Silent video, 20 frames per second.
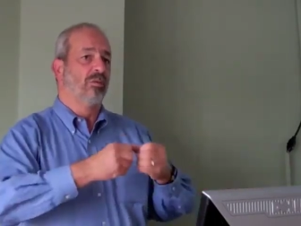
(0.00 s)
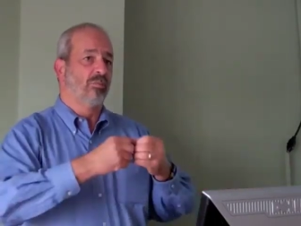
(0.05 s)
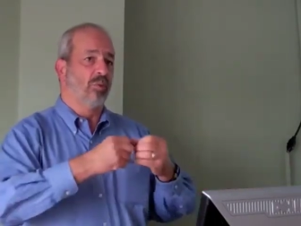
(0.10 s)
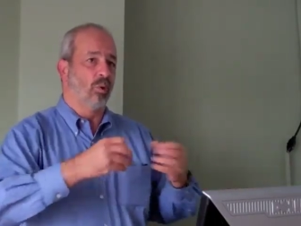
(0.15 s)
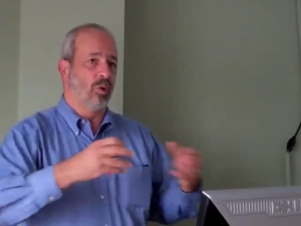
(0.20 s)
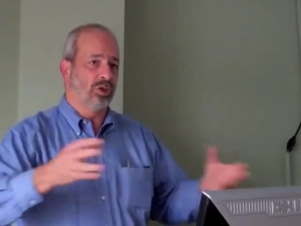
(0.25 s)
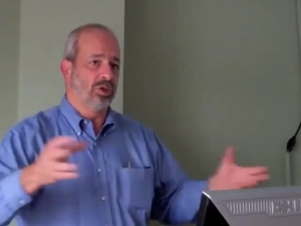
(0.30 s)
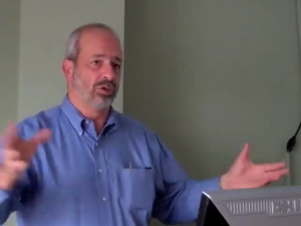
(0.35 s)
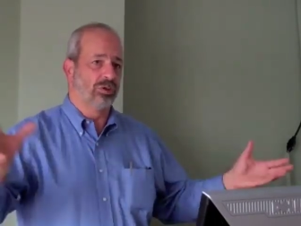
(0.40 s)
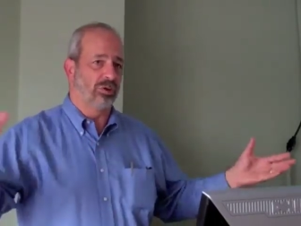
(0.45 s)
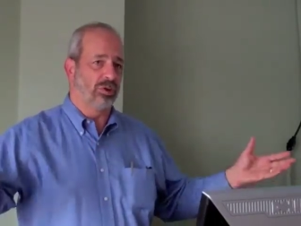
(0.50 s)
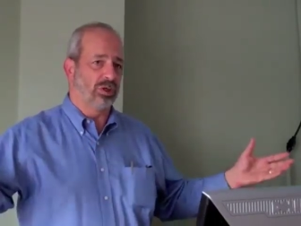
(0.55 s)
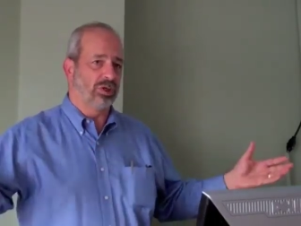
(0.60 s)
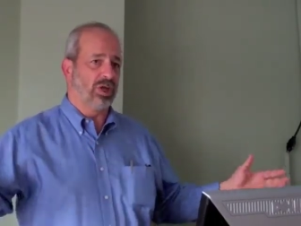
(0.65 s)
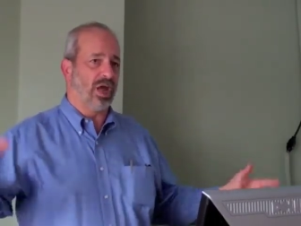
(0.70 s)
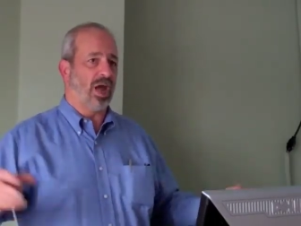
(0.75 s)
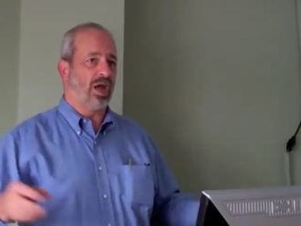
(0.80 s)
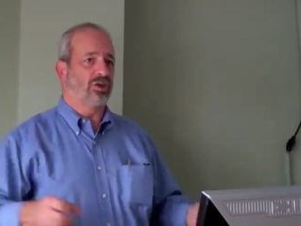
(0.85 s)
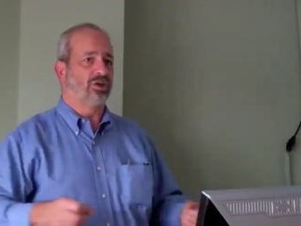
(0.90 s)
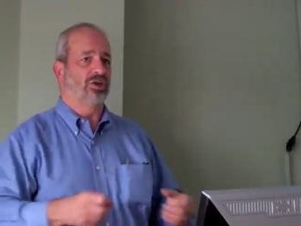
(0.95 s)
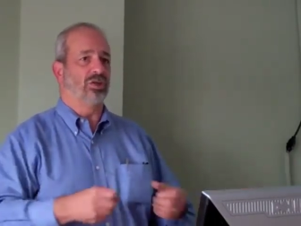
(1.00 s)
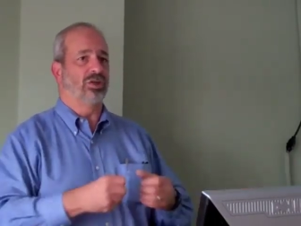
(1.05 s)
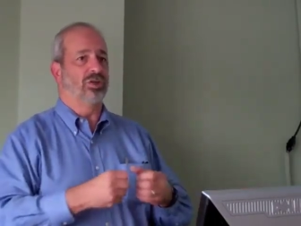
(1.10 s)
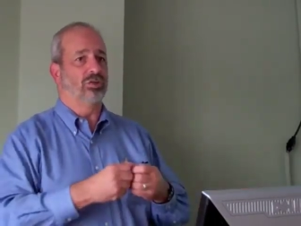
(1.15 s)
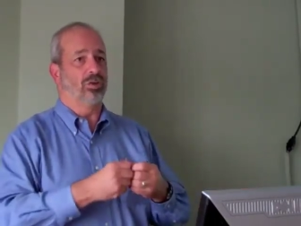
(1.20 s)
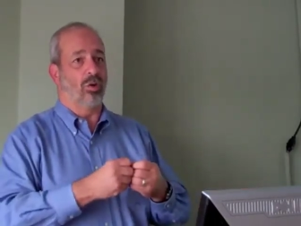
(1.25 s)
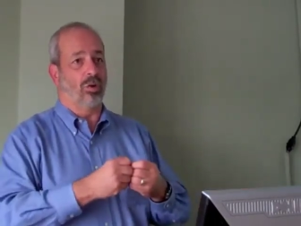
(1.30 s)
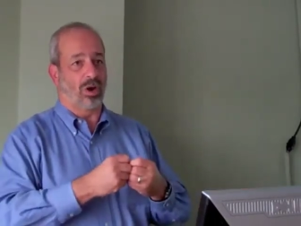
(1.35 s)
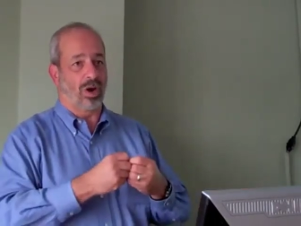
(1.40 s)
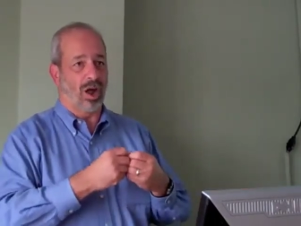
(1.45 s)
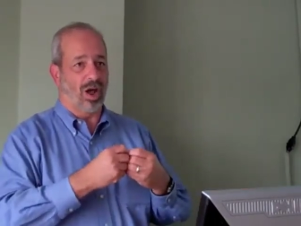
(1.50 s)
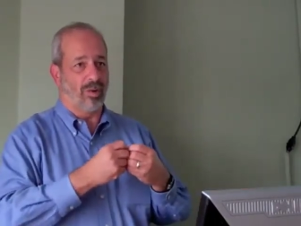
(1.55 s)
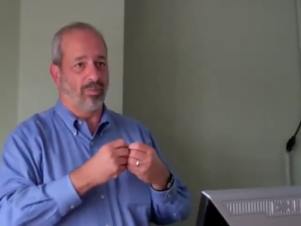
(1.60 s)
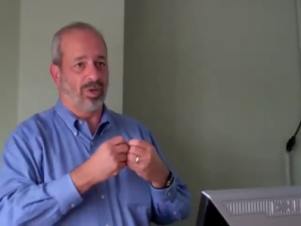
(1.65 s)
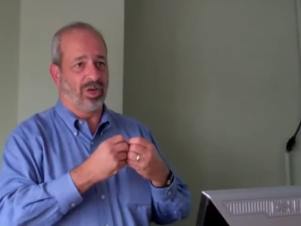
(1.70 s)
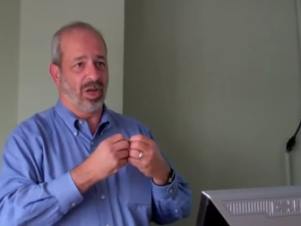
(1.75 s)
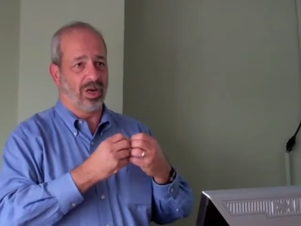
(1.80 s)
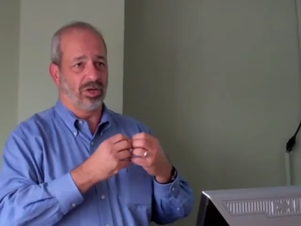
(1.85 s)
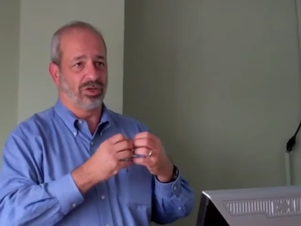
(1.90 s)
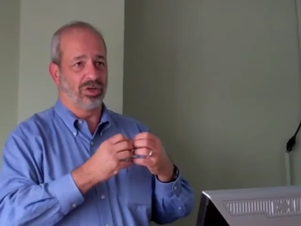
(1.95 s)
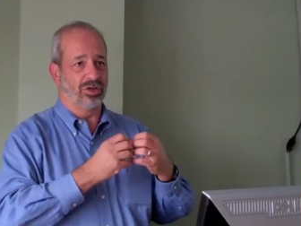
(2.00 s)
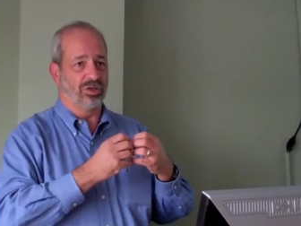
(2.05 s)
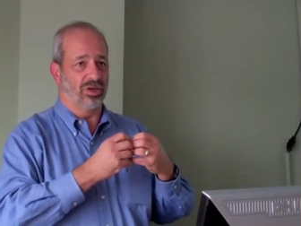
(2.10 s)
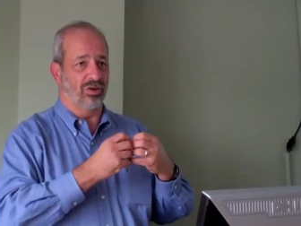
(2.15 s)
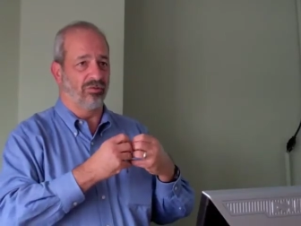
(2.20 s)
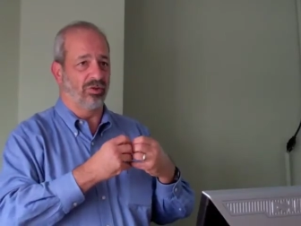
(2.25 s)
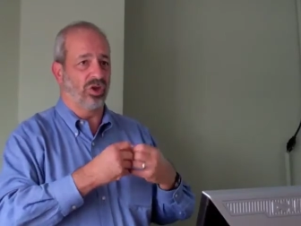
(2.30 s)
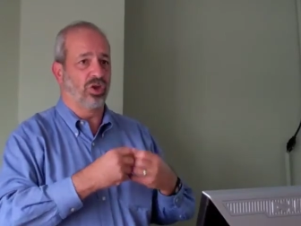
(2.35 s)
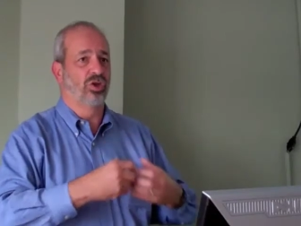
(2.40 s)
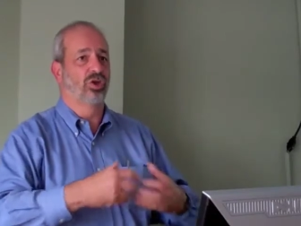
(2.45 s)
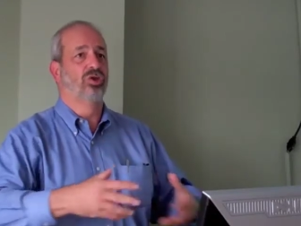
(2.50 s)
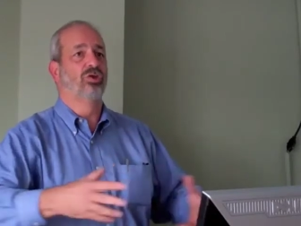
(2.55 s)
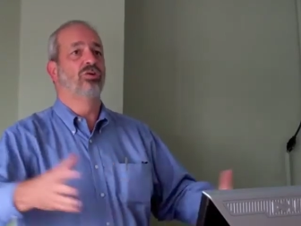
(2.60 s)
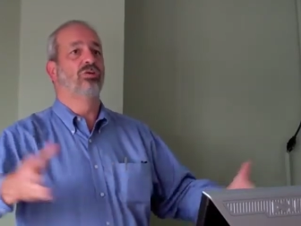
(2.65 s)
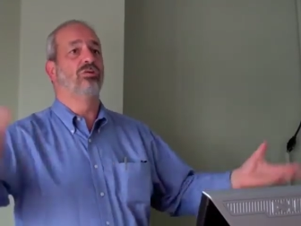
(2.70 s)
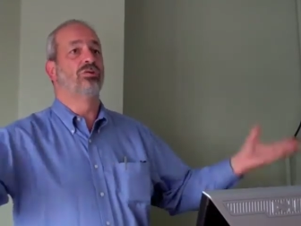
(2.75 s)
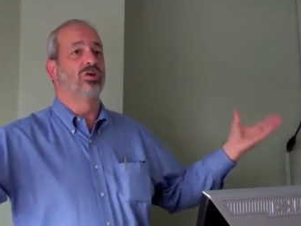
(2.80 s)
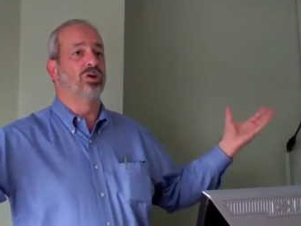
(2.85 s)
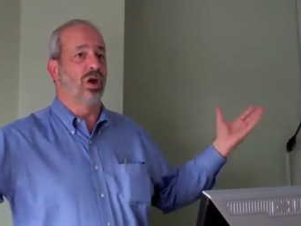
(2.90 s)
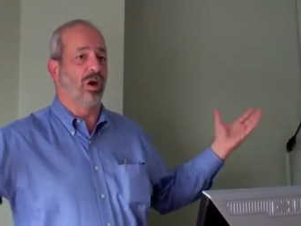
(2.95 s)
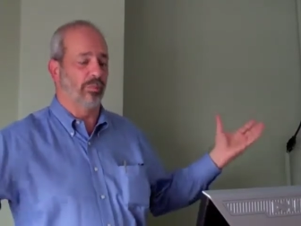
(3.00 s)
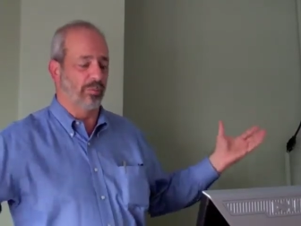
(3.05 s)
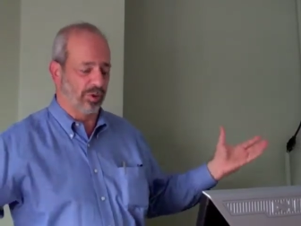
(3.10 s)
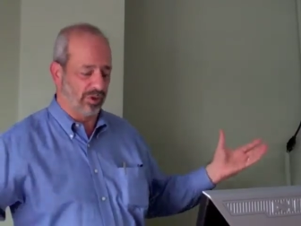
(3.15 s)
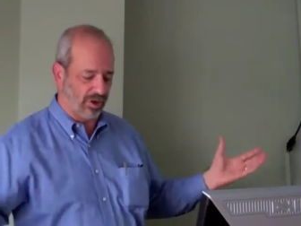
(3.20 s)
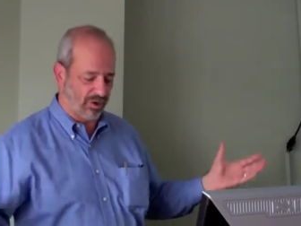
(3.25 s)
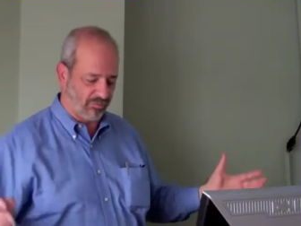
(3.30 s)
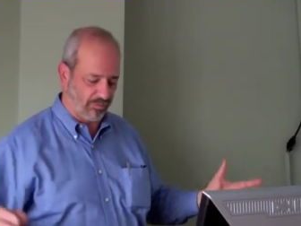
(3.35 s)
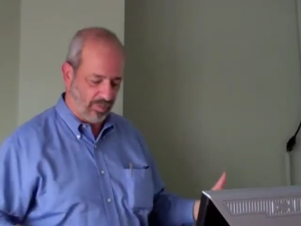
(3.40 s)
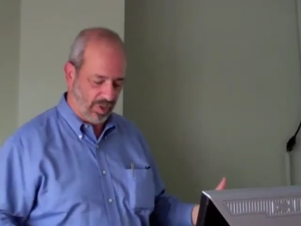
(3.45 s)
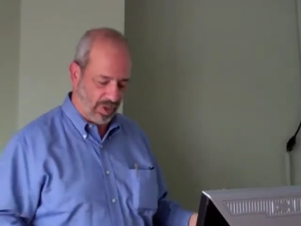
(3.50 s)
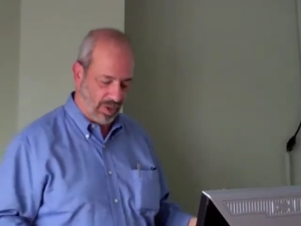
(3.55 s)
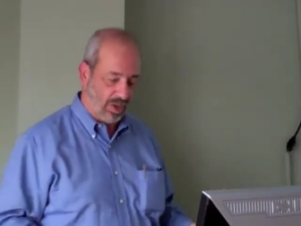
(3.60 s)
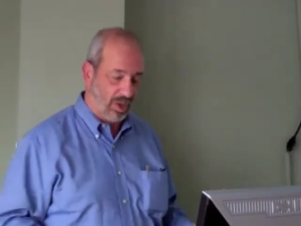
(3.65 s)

point source actions or combinations of a huge number of,